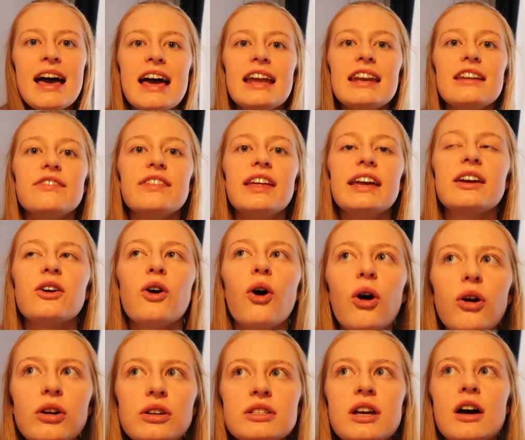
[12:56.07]
And if they
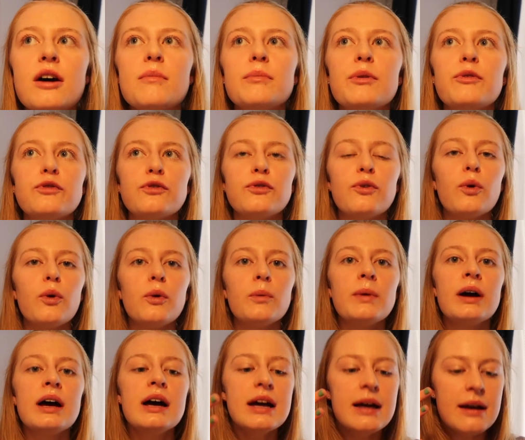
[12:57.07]
can't
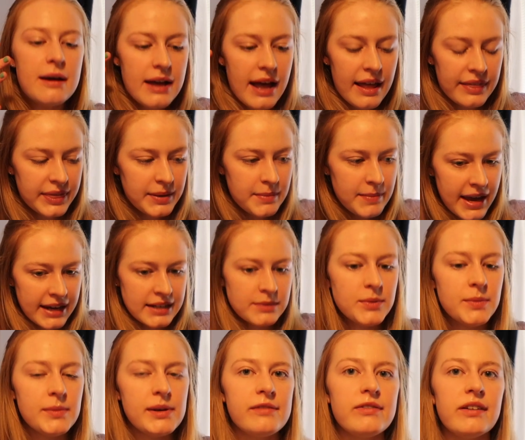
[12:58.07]
perform at the
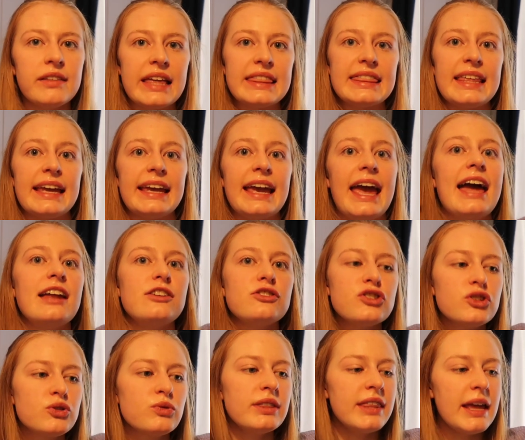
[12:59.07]
maximum level that they can
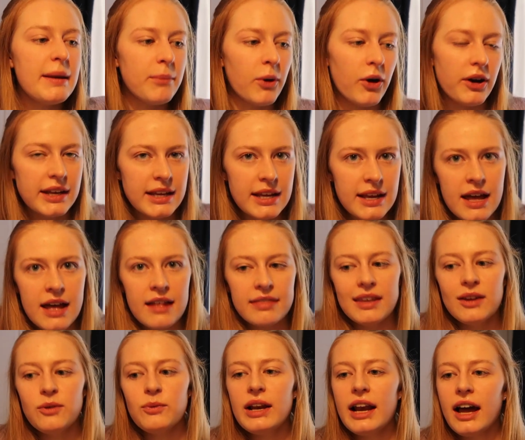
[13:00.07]
just with their body,
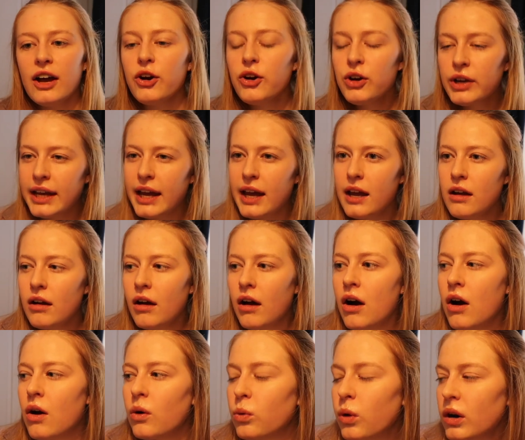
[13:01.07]
then we're like, okay,
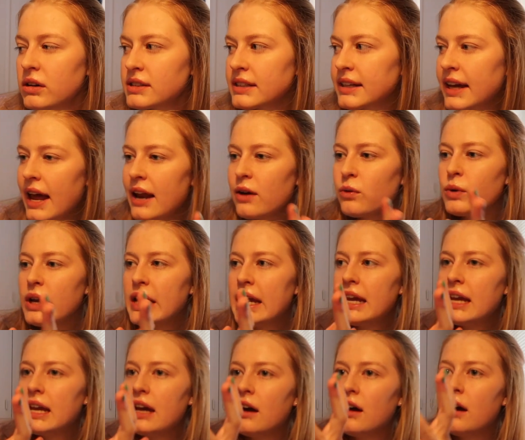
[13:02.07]
what can
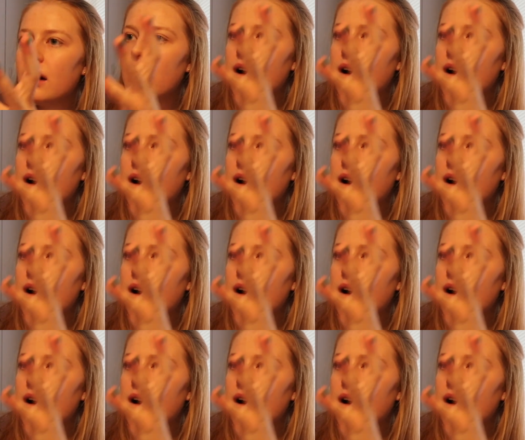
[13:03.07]
we